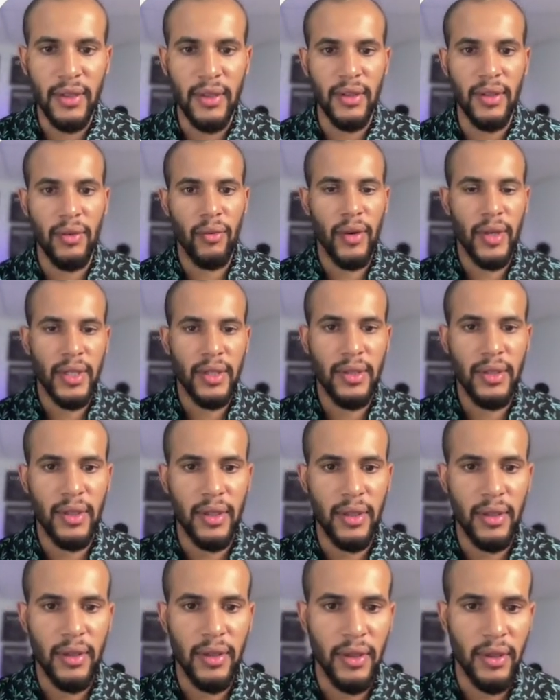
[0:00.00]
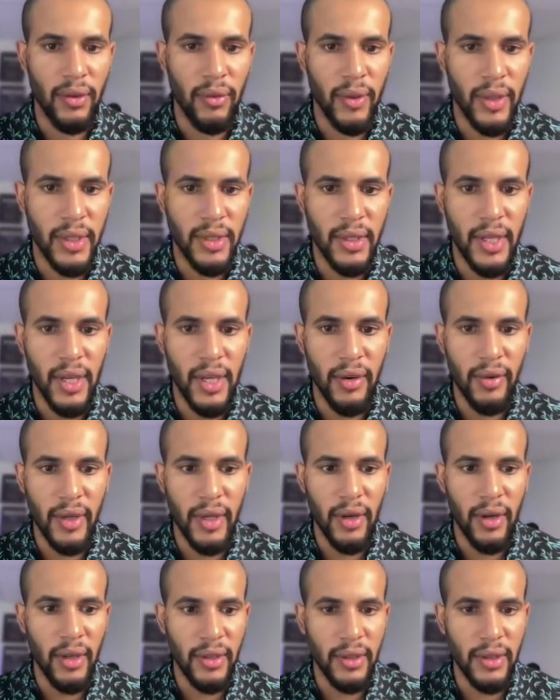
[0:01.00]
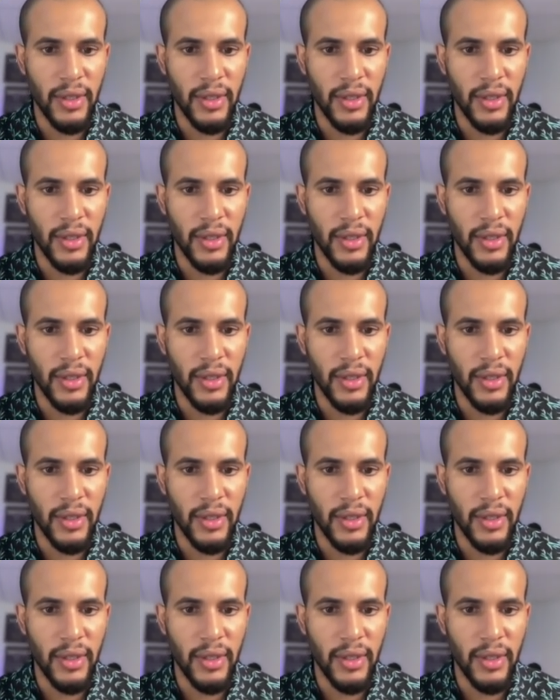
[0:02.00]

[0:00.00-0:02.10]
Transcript: in the west area other